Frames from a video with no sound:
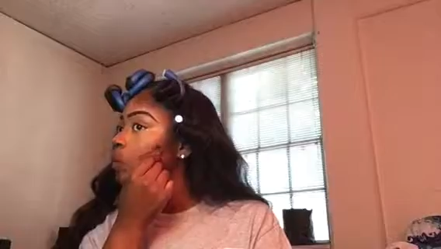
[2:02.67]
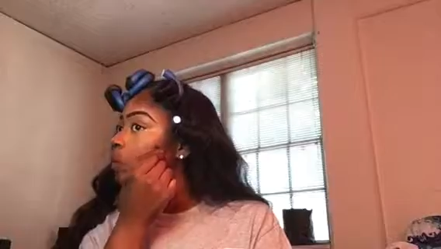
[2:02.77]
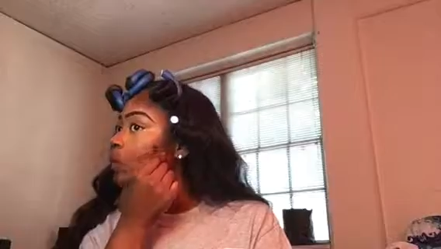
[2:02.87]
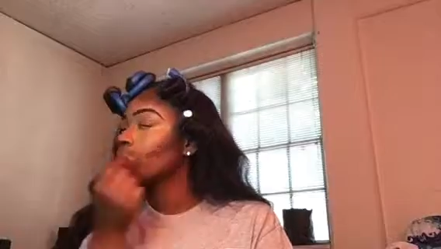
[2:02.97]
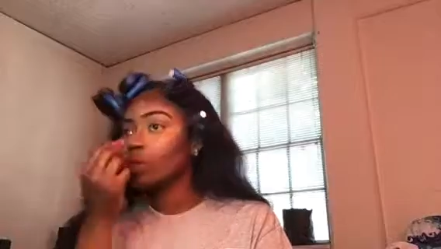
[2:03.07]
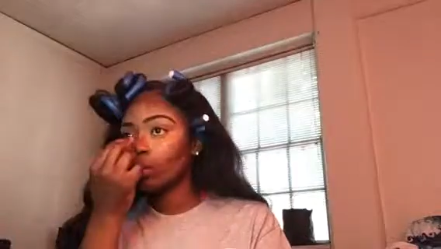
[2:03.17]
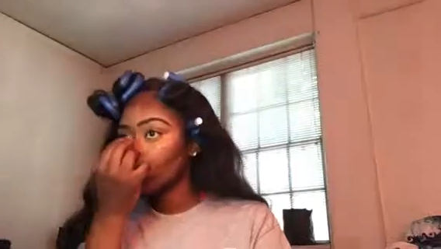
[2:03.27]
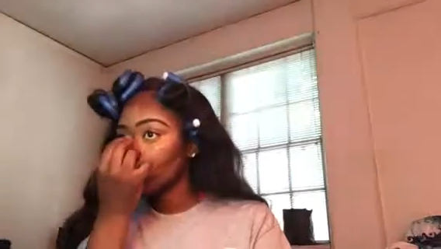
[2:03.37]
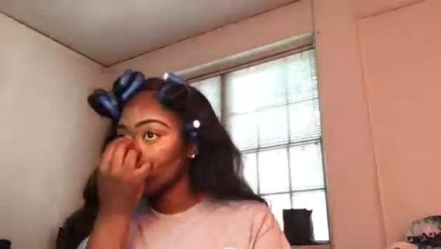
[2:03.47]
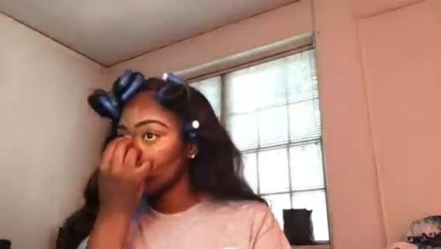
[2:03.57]
So
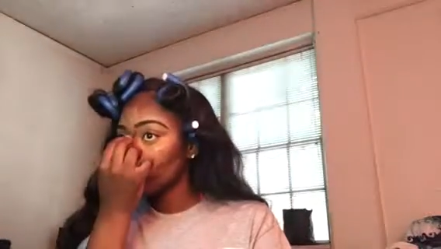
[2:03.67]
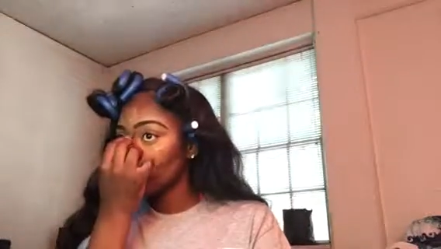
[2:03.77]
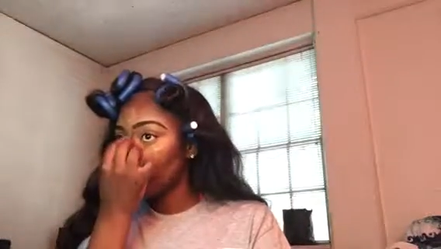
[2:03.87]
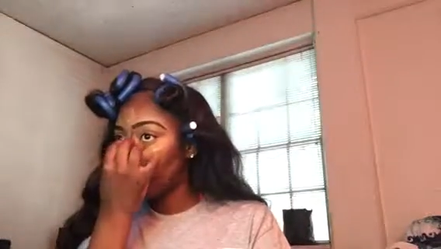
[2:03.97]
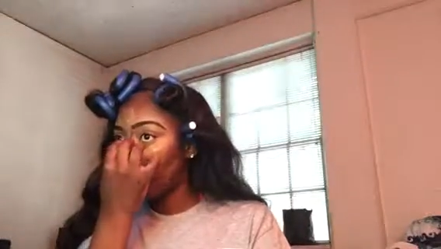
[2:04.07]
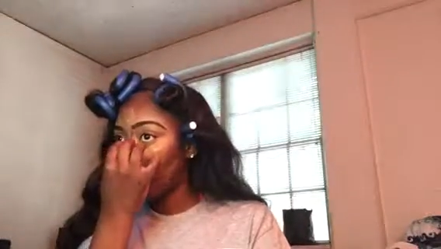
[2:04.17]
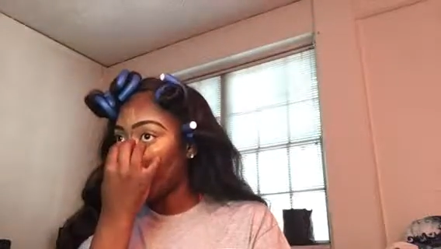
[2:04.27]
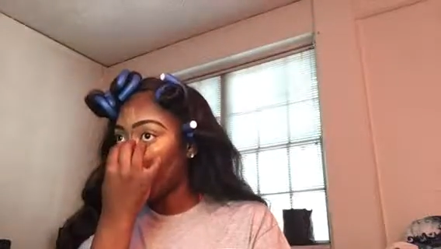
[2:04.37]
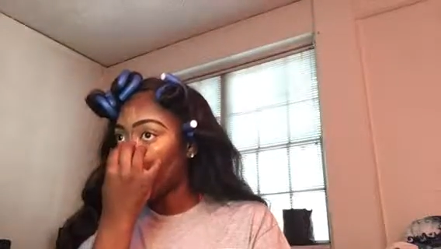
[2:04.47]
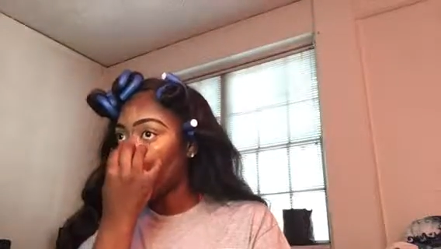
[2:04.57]
I'm going
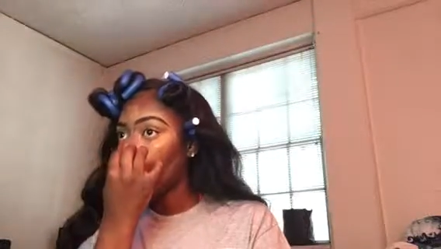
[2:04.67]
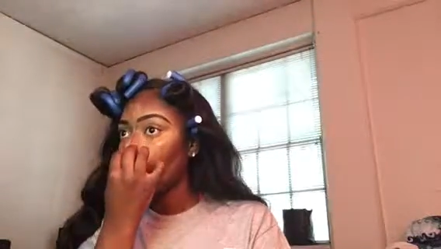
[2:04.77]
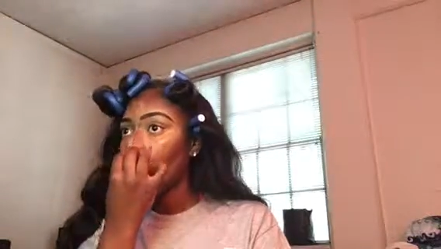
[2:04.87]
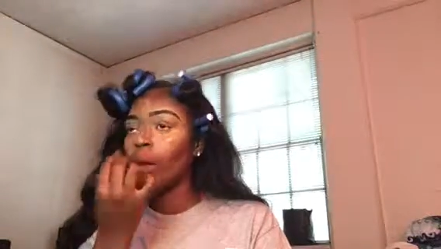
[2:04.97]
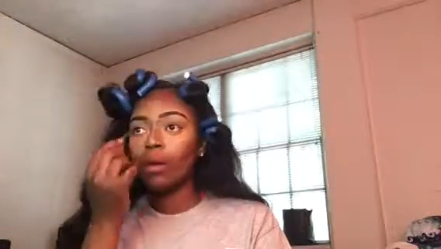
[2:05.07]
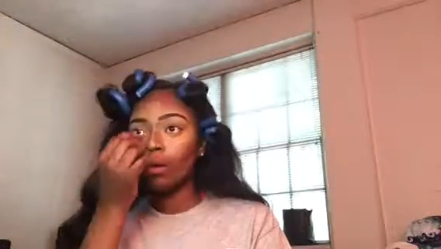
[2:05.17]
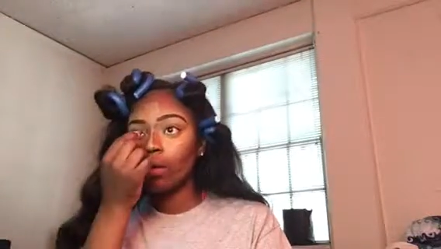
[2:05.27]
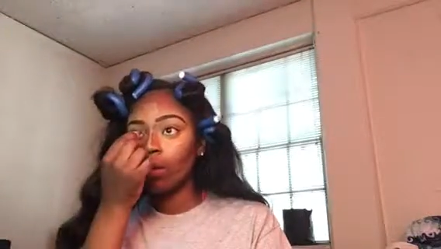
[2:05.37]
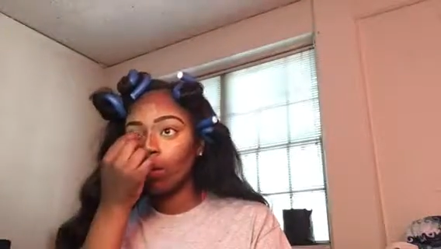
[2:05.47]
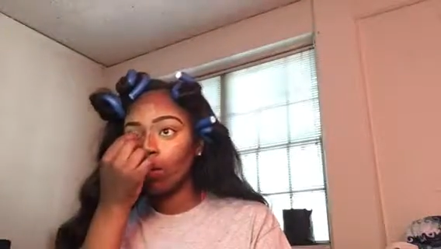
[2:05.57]
up and down my
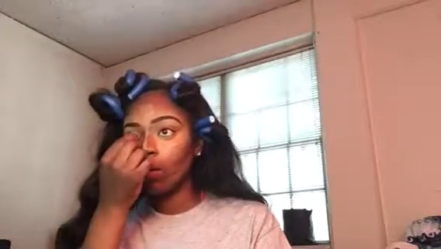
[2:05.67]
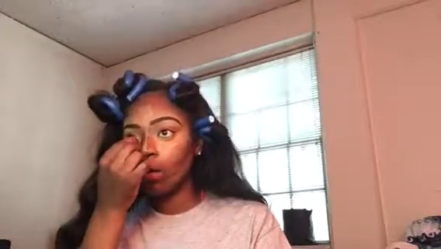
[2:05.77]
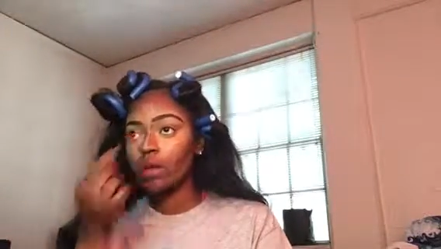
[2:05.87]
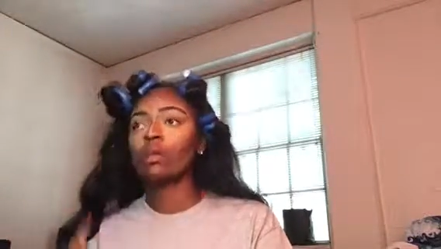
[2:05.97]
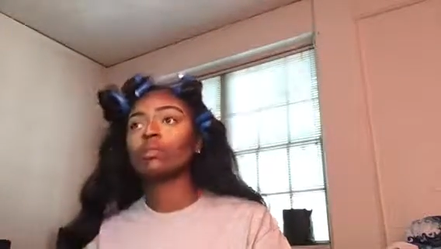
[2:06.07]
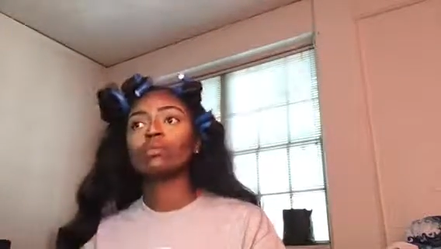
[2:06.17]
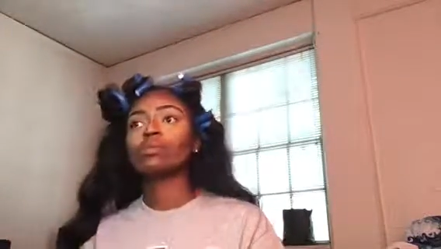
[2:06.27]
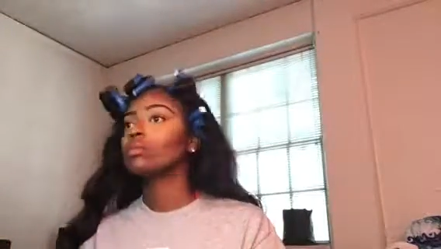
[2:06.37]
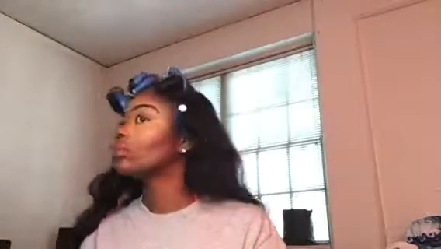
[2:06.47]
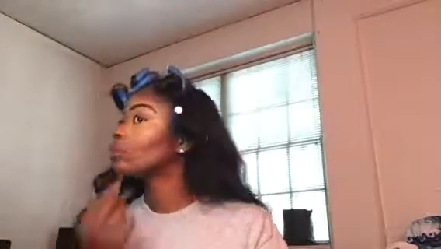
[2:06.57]
nose on the
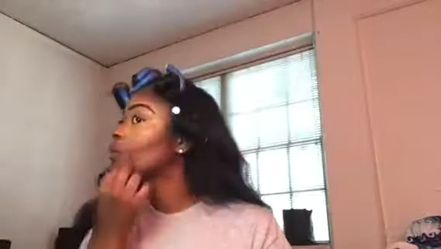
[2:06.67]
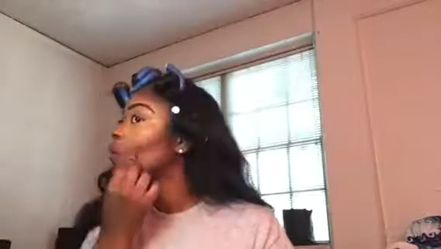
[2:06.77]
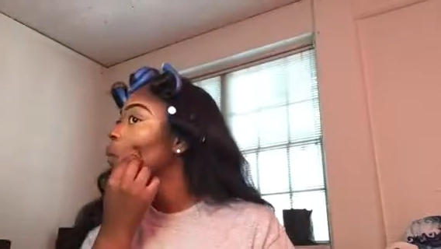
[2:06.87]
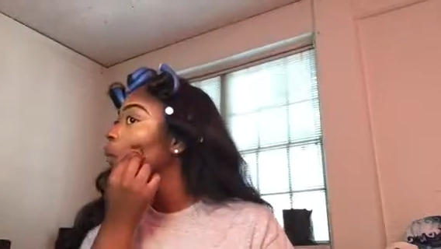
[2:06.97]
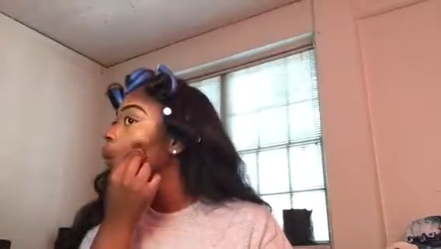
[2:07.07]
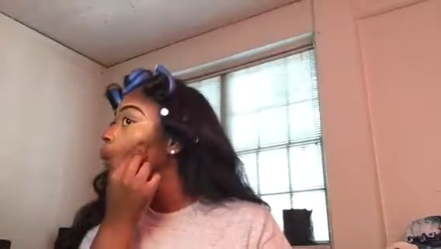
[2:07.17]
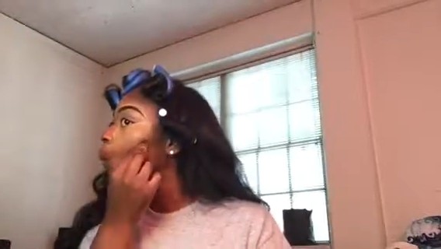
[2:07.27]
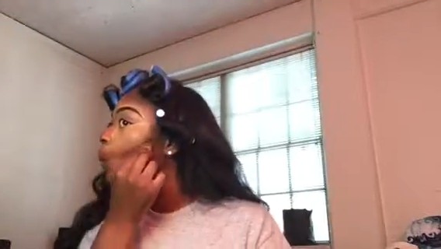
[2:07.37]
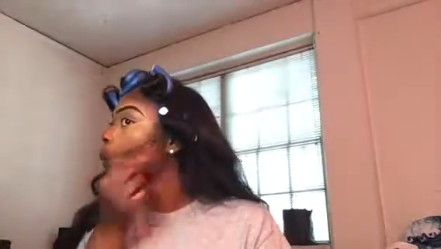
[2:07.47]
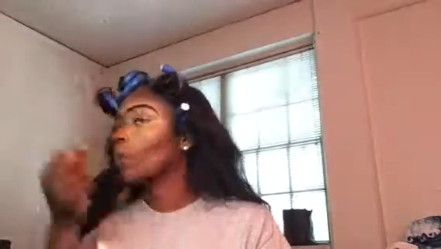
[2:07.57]
side of my
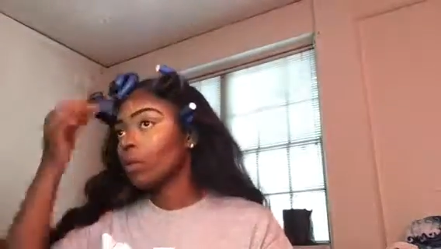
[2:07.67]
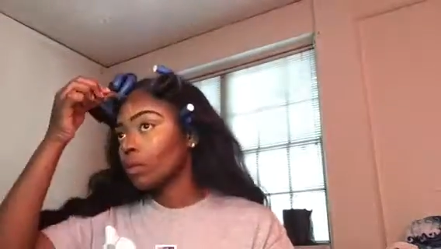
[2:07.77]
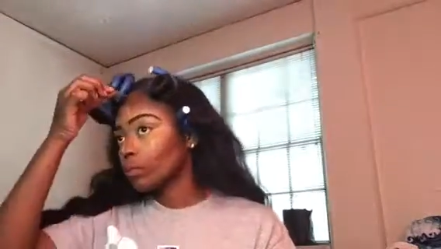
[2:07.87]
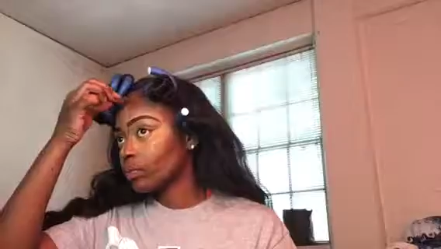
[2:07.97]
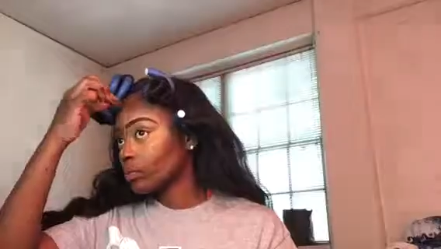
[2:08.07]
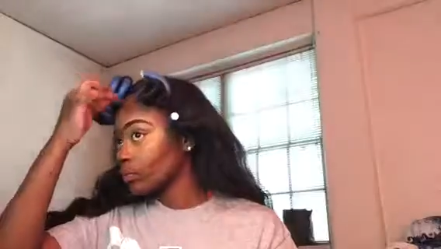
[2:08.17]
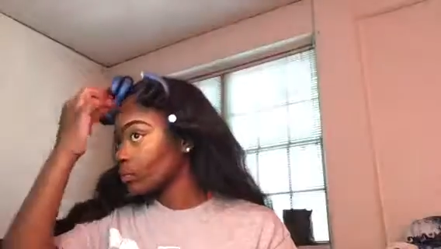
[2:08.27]
concealer